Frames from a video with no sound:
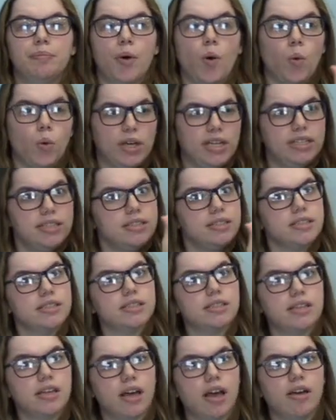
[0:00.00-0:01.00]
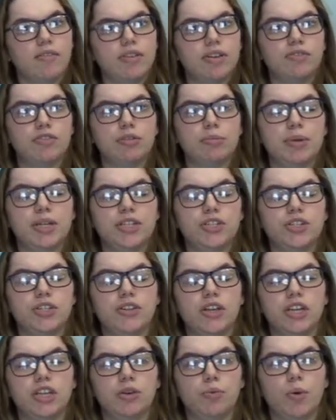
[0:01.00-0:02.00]
points of information
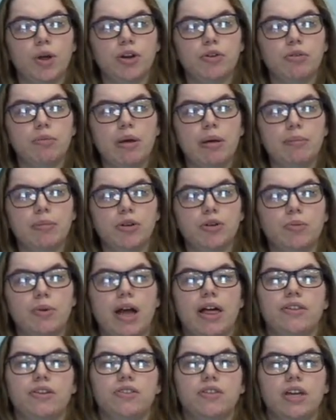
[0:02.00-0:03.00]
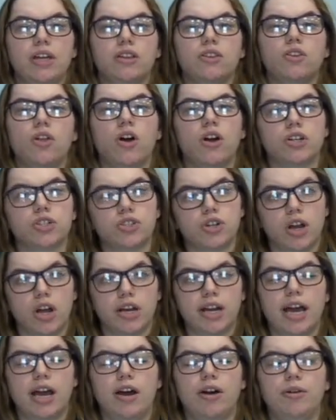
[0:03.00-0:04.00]
that you want to remember rather than long
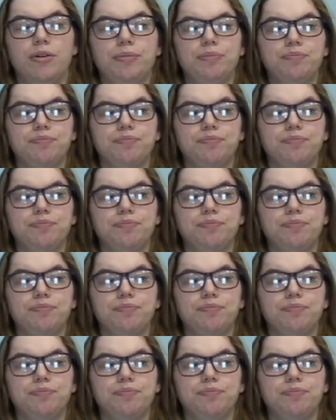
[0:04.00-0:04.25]
drawn out